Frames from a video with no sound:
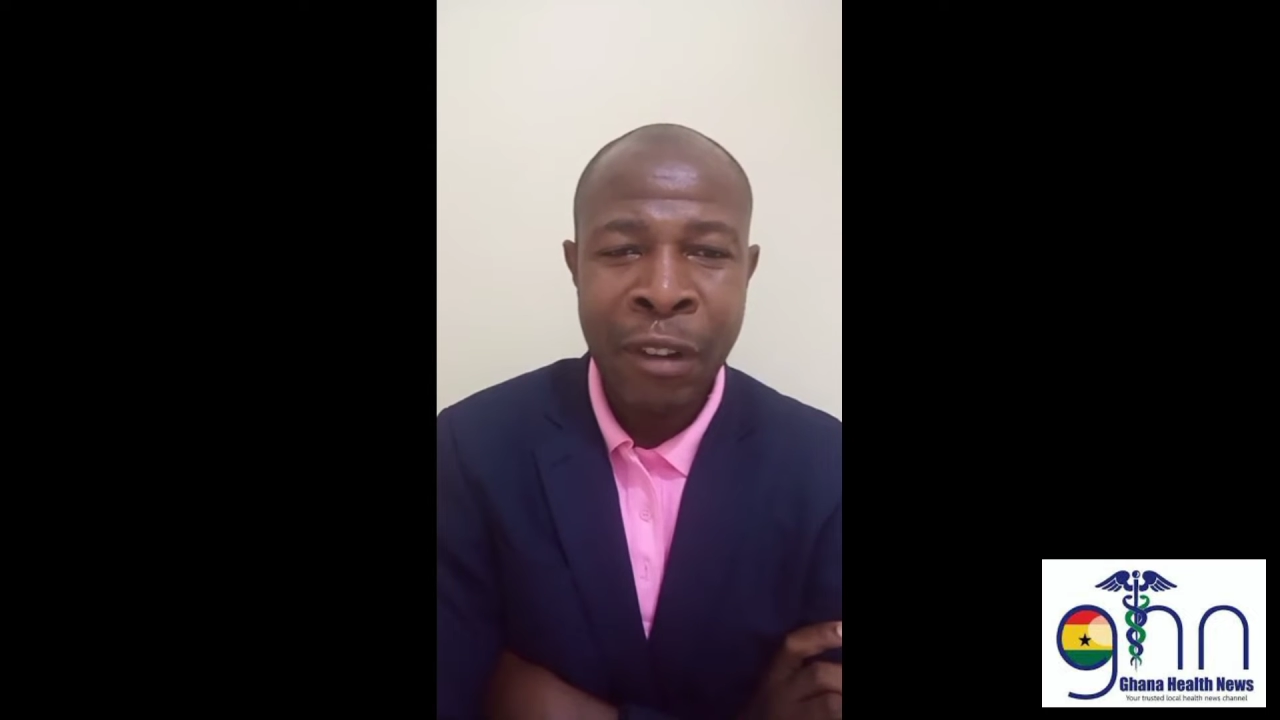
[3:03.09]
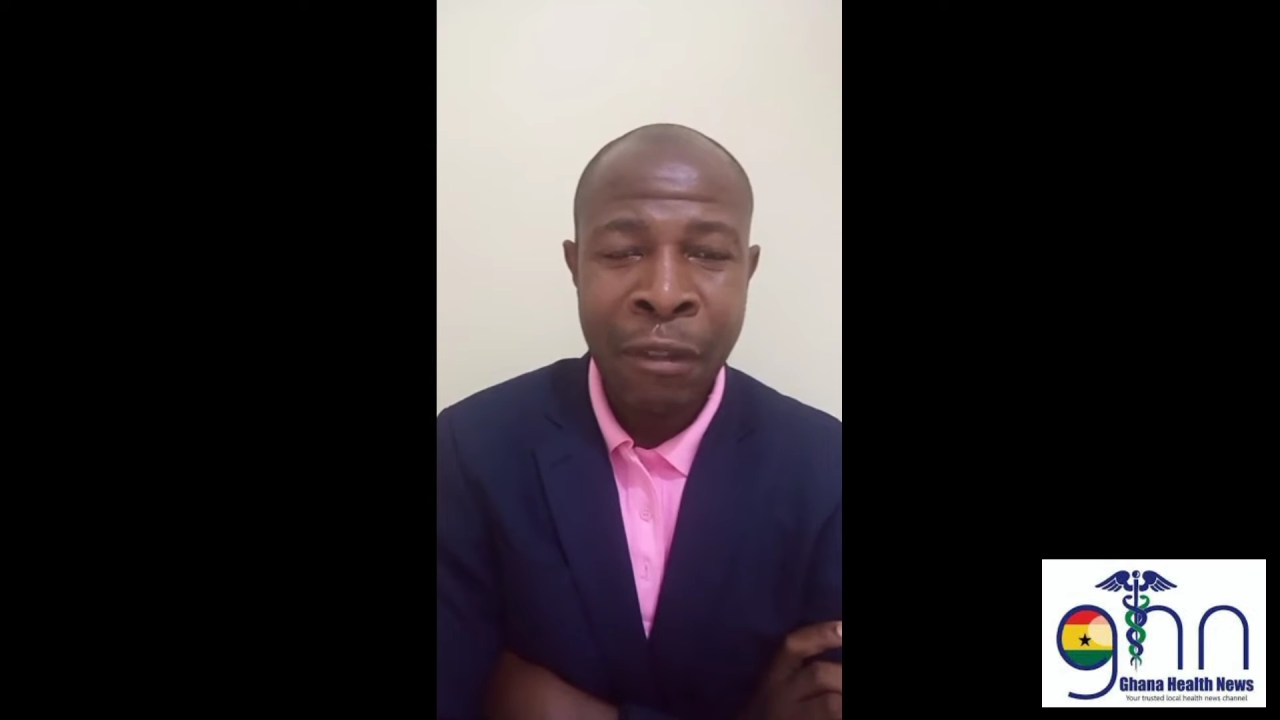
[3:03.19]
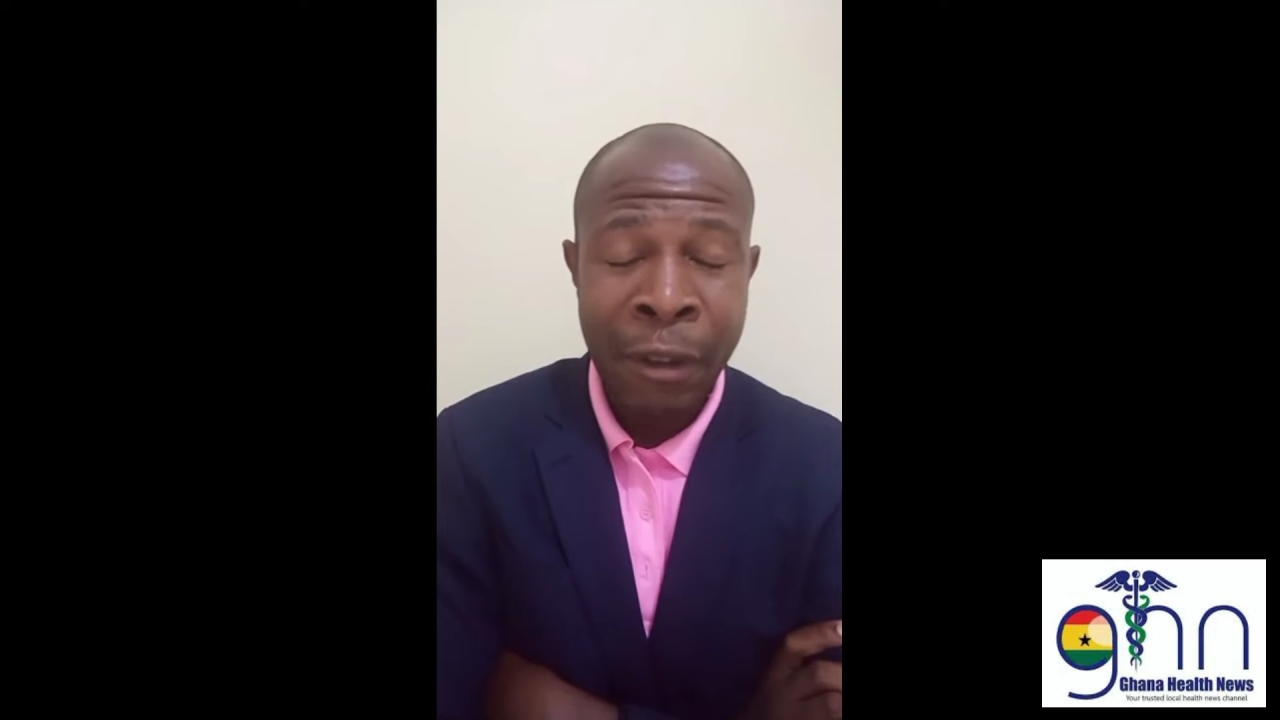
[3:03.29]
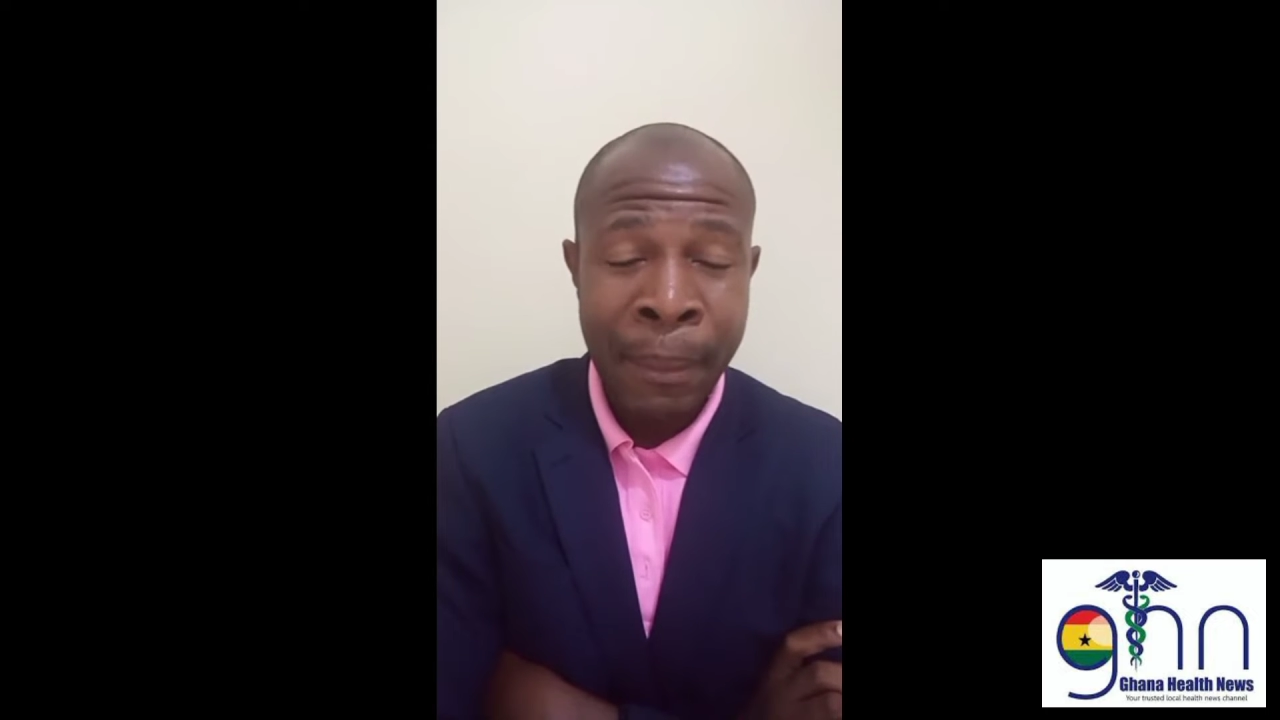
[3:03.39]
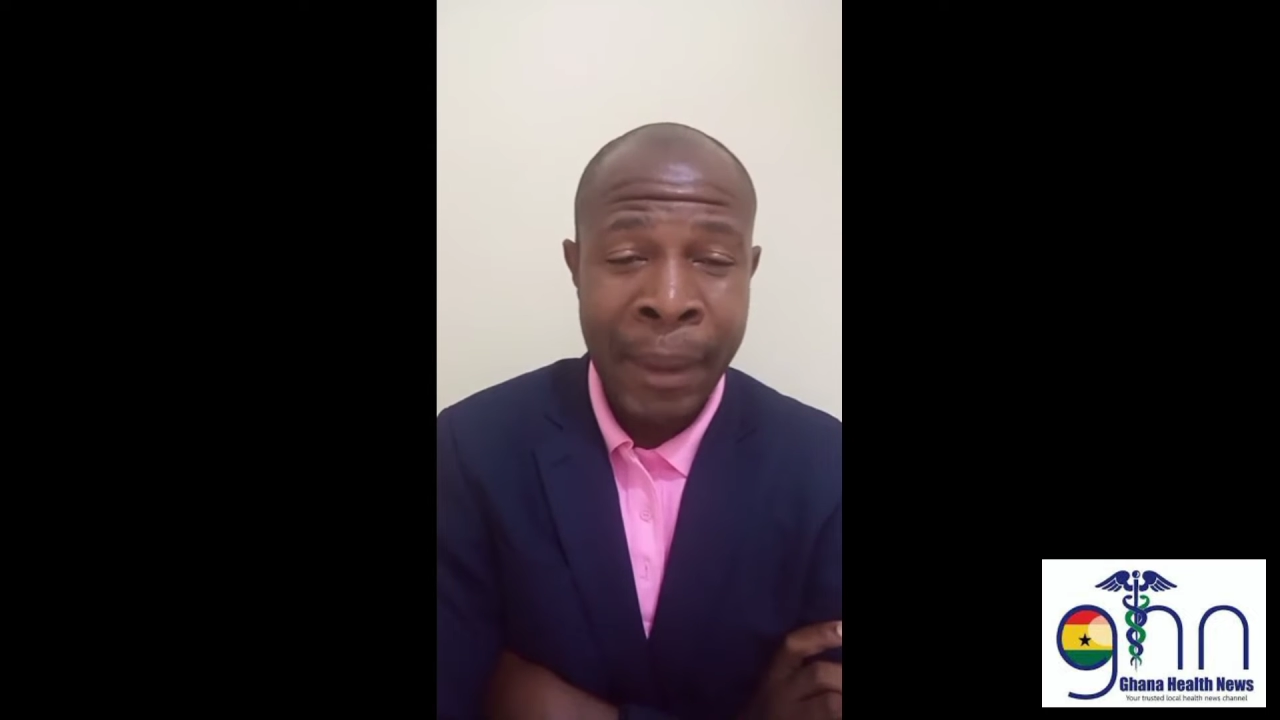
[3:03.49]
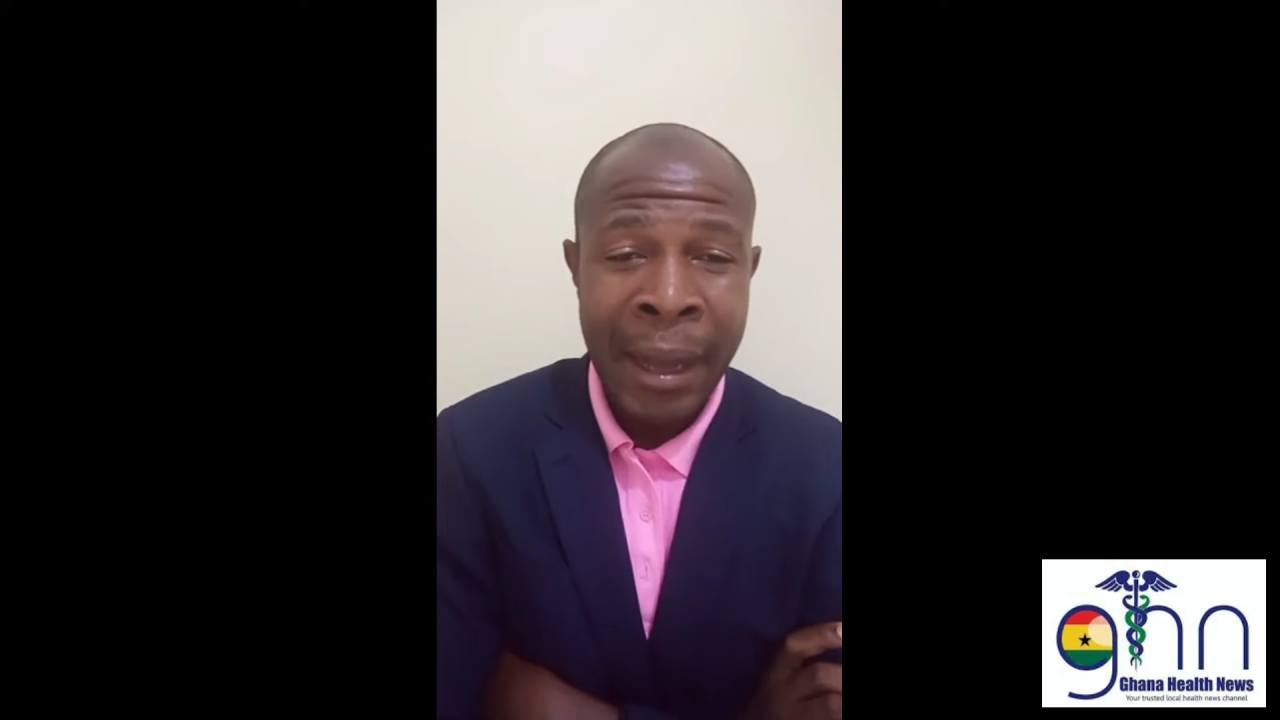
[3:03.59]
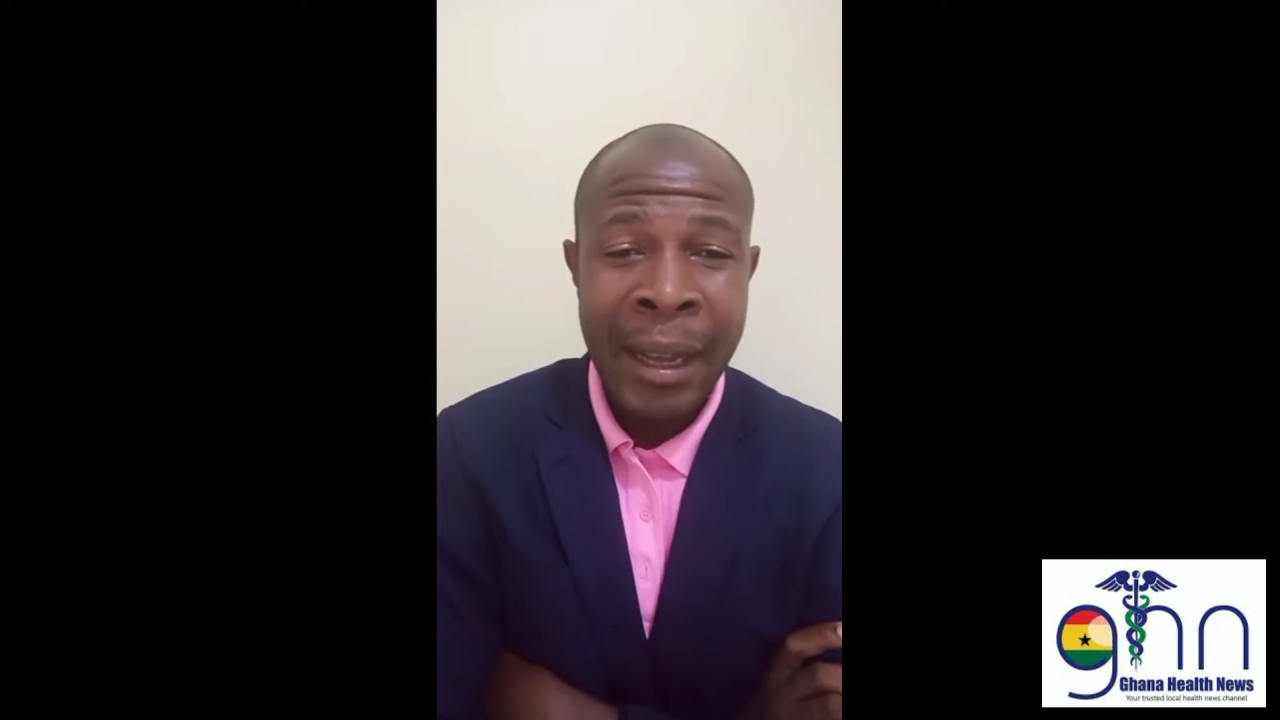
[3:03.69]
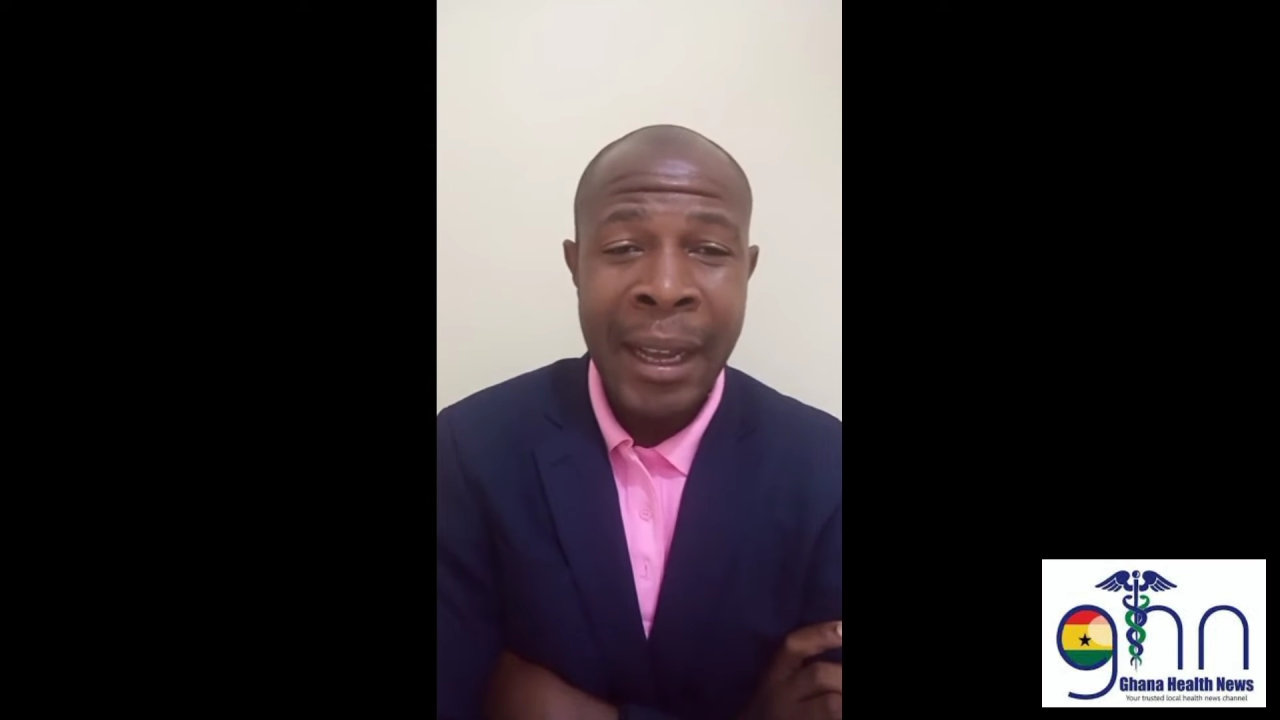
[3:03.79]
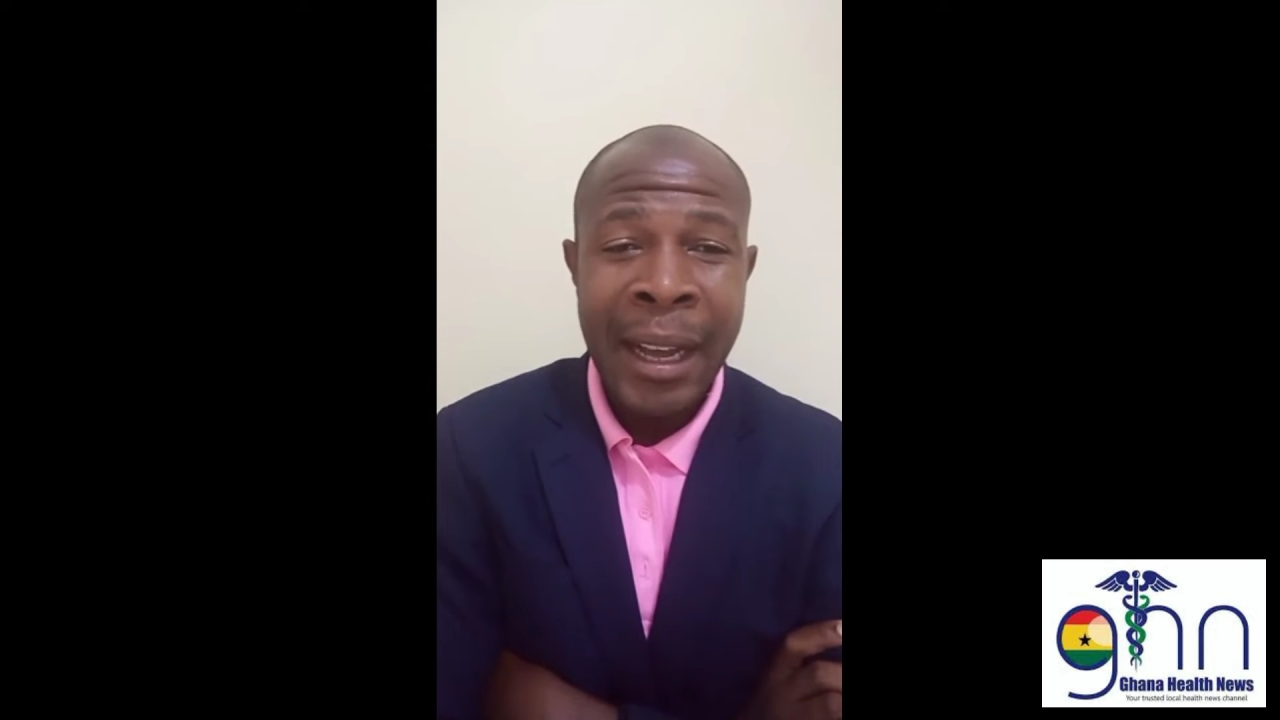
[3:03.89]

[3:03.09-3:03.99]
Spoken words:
November,